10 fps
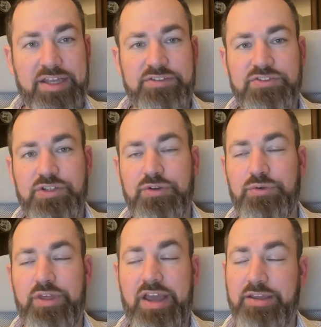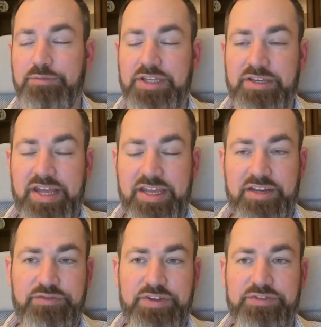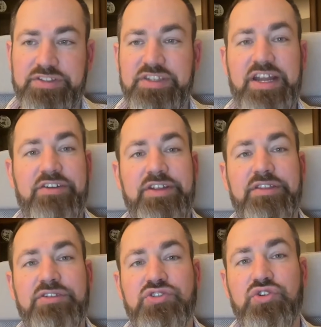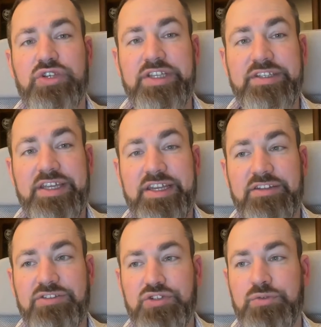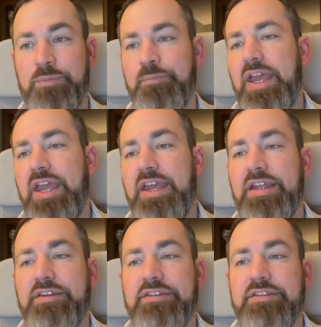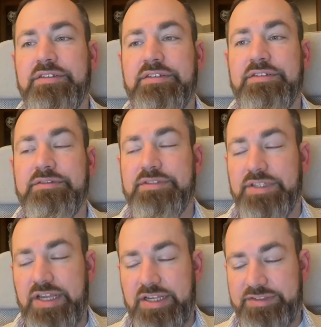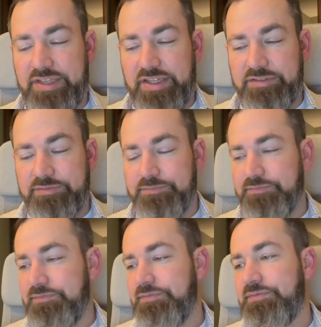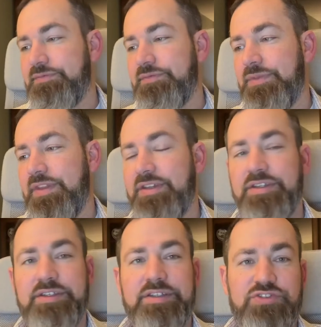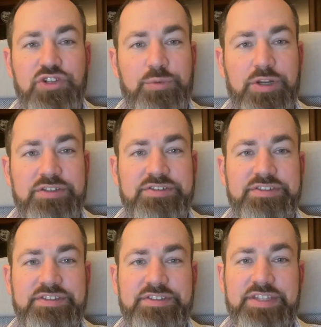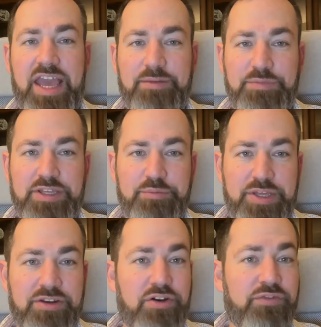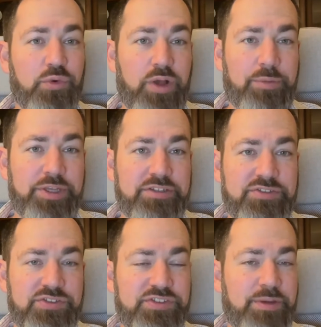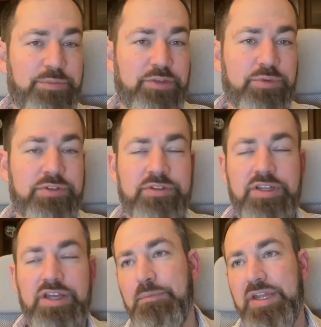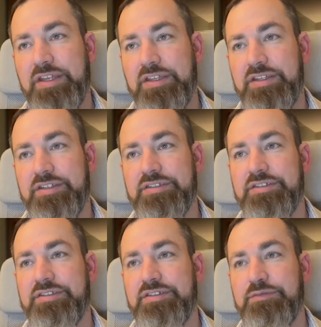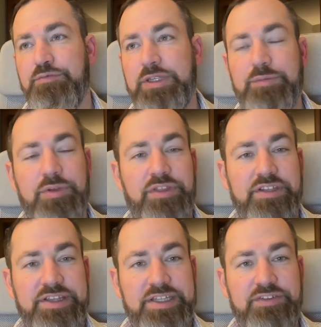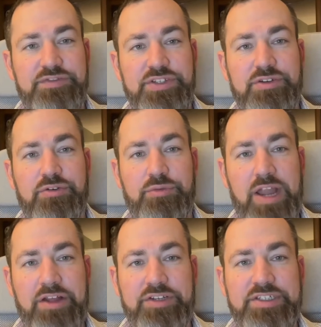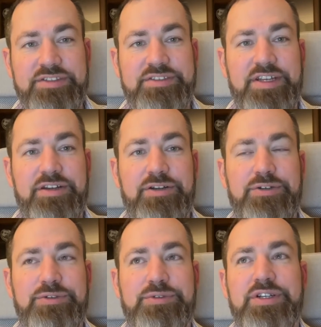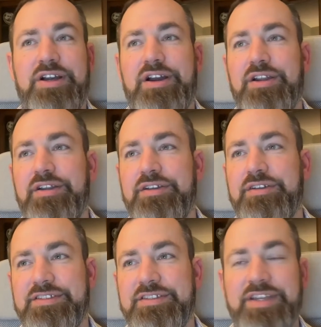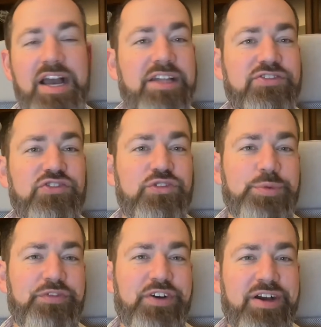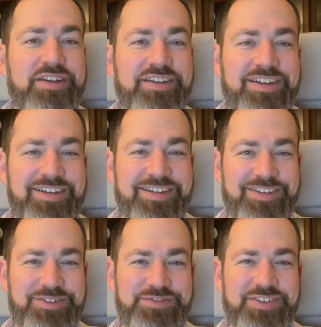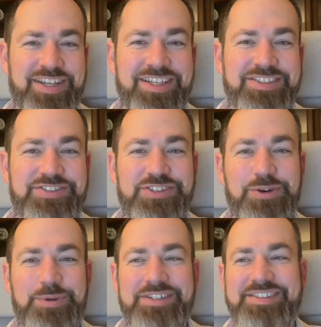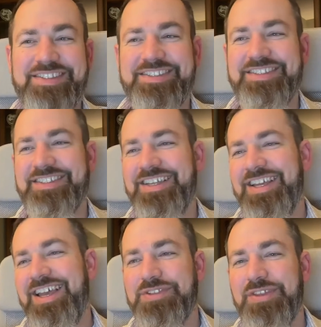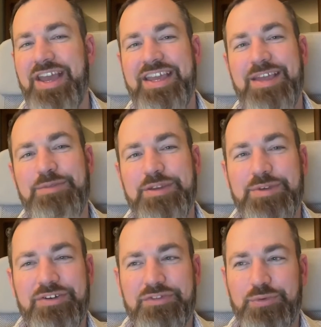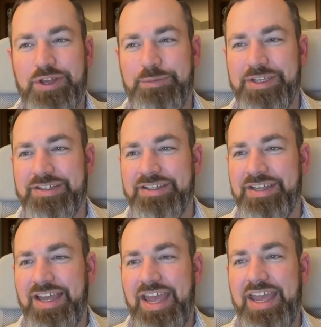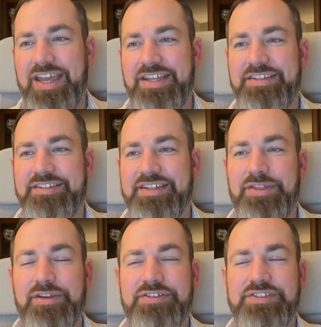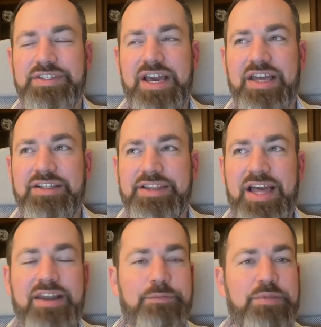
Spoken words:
so that can be a negative if it's an area that you're looking to get into. And like I said, the snowbirds can be a bit overwhelming to some people. Many people that live year-round in Estero are not super fond of snowbird season, so that can be a bit overwhelming. And there's not a lot of